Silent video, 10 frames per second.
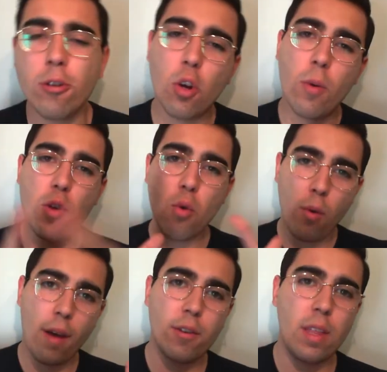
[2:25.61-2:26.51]
So when you
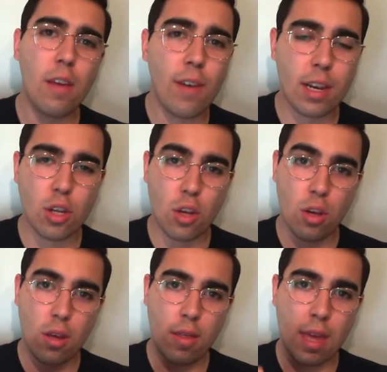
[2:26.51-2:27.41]
arrived at the event,
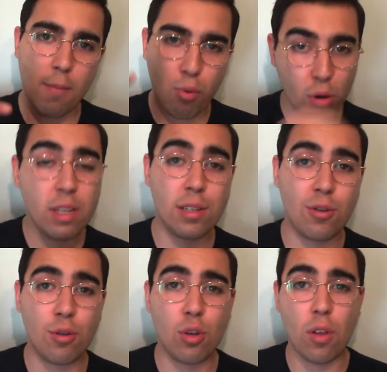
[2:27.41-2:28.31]
the
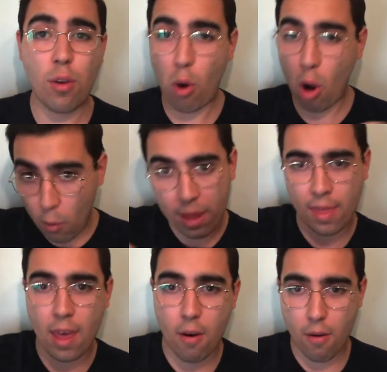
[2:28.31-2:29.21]
protesters they're already
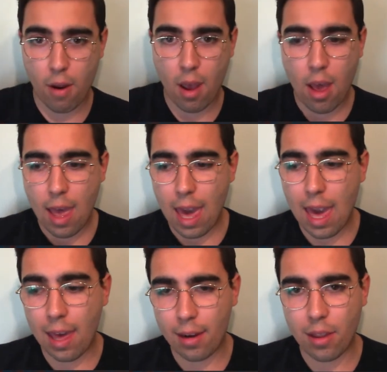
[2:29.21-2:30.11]
there,
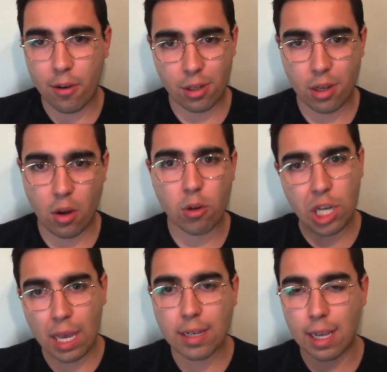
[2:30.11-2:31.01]
and they're just you know
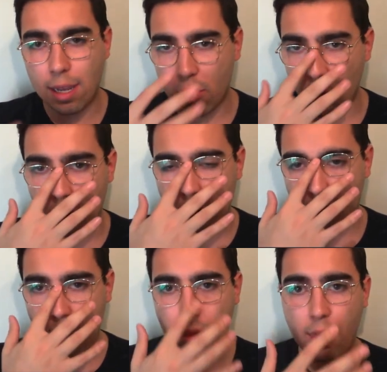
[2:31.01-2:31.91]
chanting and doing
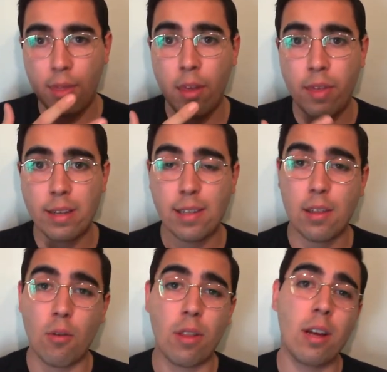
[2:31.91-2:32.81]
uh, the things that
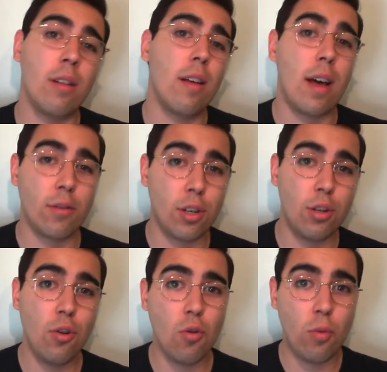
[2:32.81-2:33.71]
they're legally allowed to
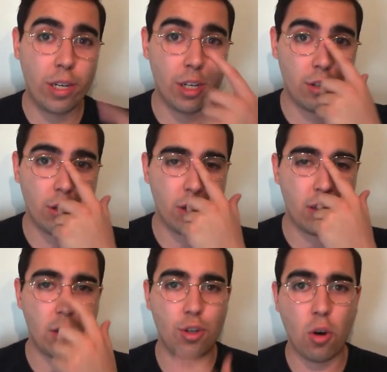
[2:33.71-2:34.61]
do, which is
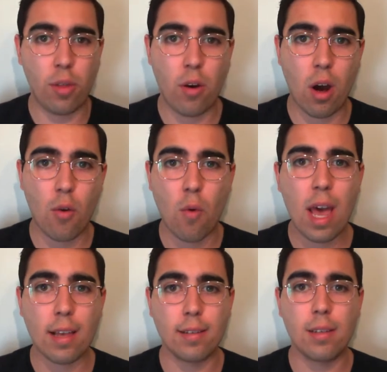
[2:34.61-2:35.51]
just show their
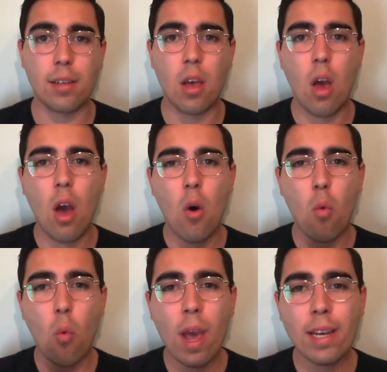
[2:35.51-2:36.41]
unrest.
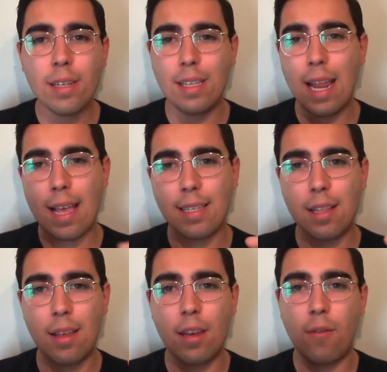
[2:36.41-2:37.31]
When does it
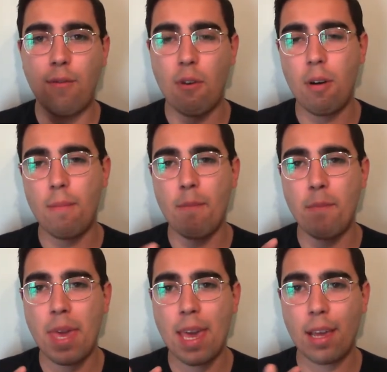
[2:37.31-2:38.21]
escalate from
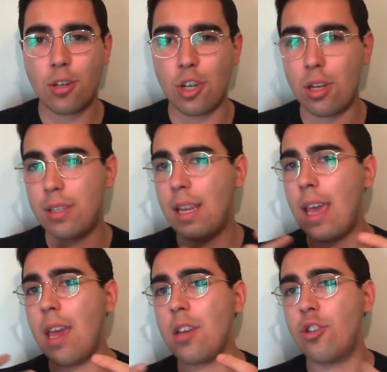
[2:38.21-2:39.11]
being just
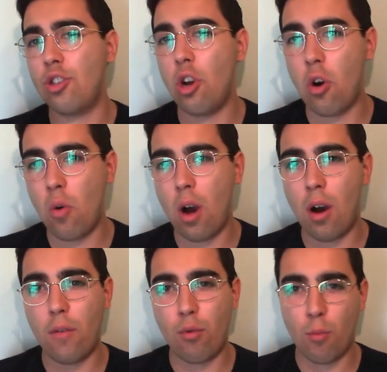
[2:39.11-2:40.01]
a show
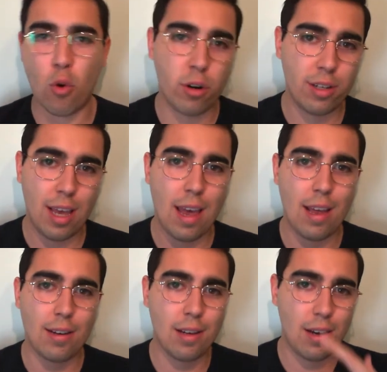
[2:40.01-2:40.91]
of remorse
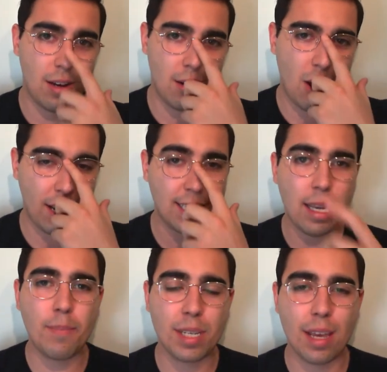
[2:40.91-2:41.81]
and uh, not
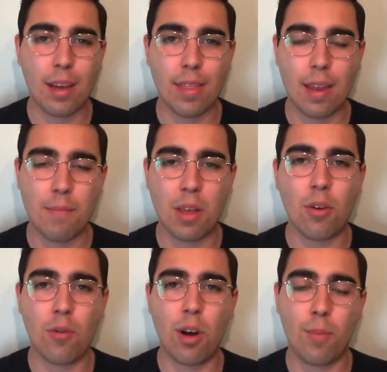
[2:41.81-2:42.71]
accepting that
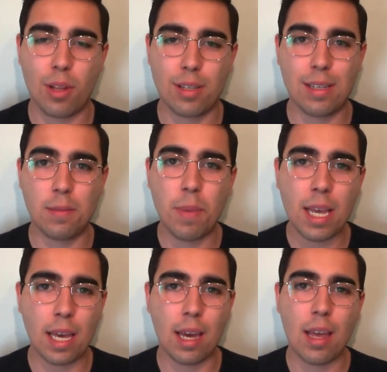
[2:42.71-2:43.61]
Milo Yiannopoulos is
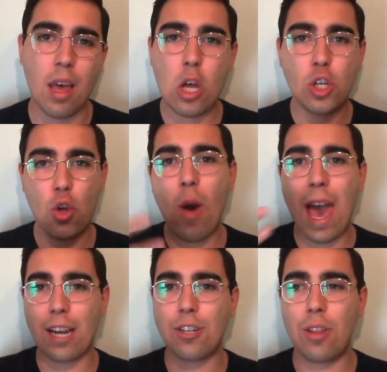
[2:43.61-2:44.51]
speaking to
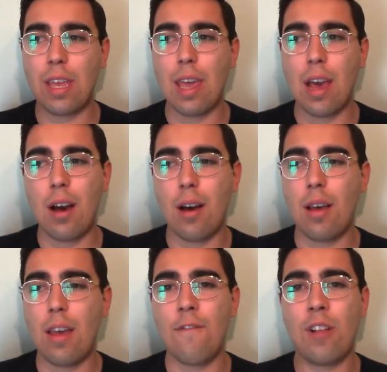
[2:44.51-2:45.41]
actually uh,
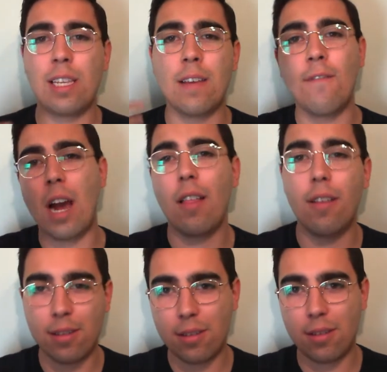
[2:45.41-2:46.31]
inflicting
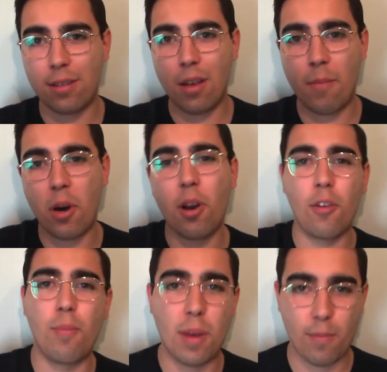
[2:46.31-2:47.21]
violence upon
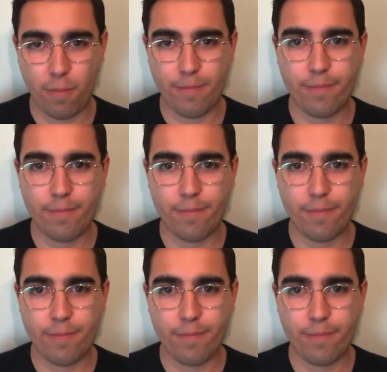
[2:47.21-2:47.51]
other people?